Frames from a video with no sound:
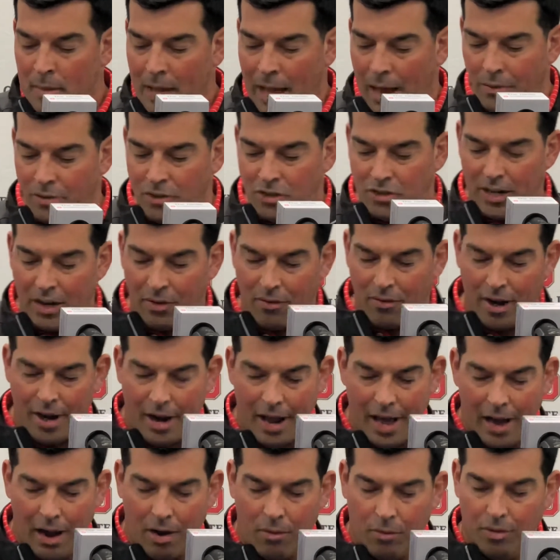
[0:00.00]
I would say right
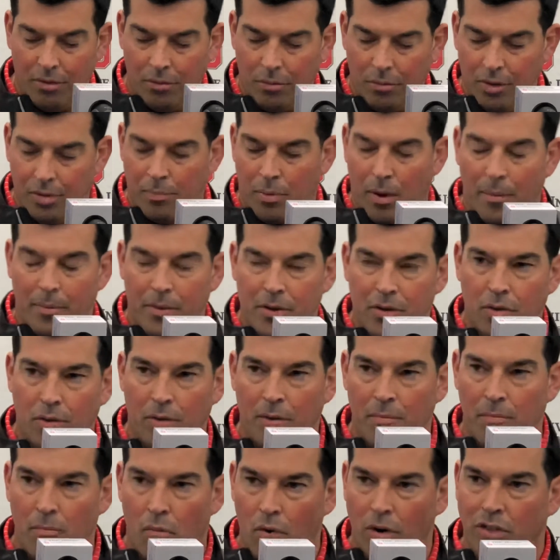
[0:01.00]
now we're probably
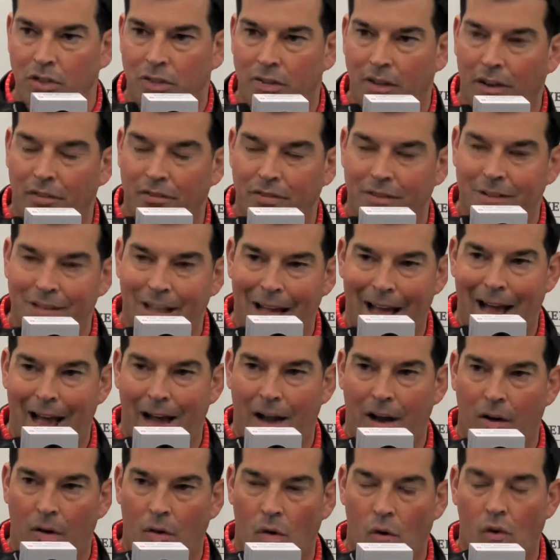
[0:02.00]
doing more stuff
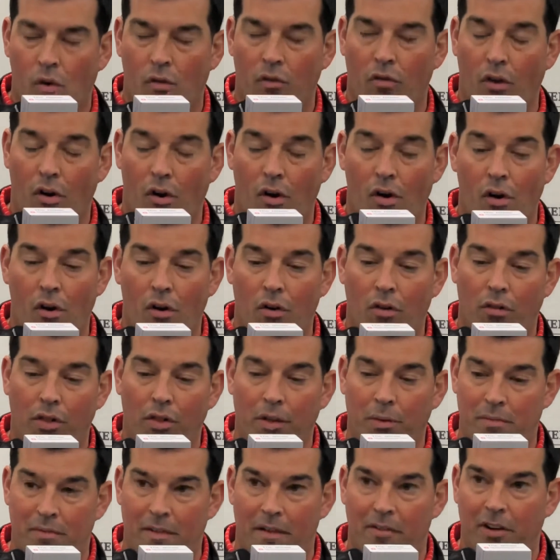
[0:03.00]
now overall
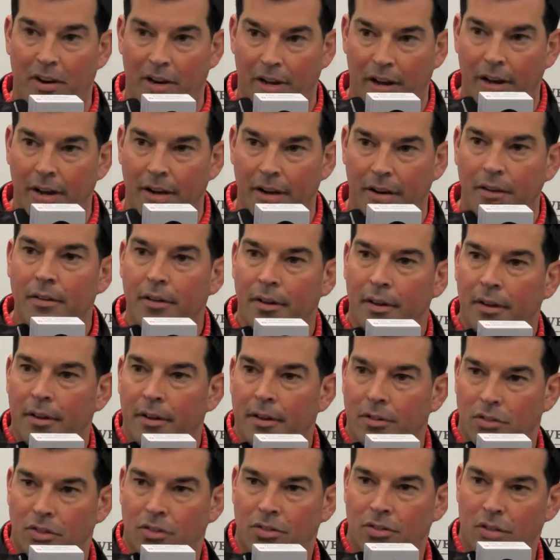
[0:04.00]
than we've ever done,
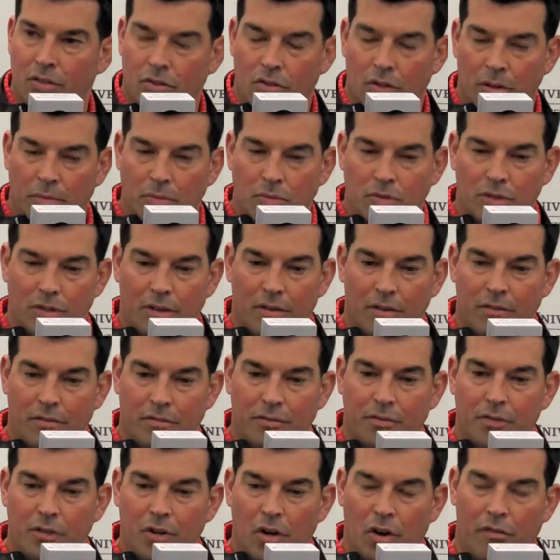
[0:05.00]
just in terms of,
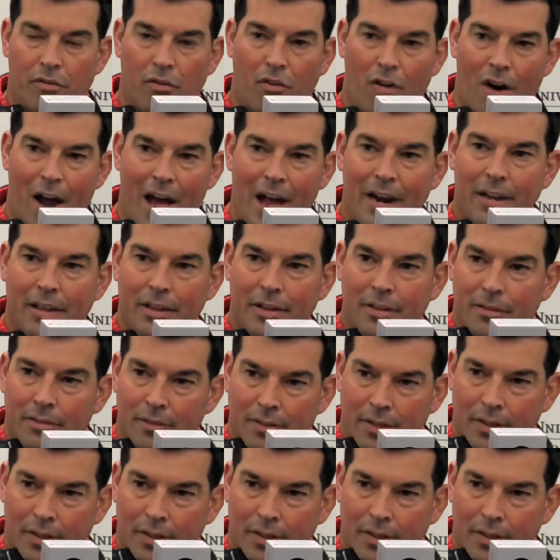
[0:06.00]
you know, variety.